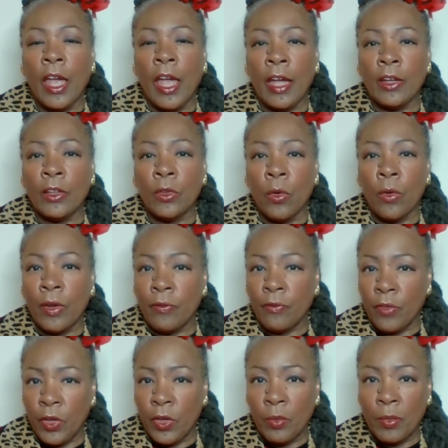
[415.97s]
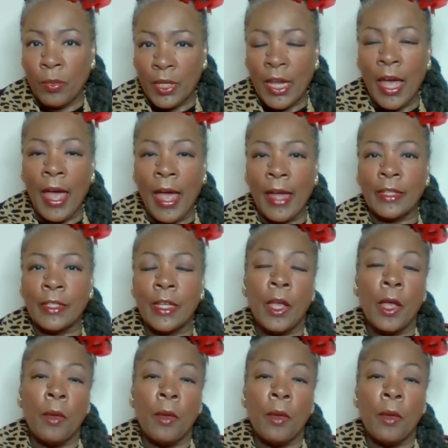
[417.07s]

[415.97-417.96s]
and glory for humankind,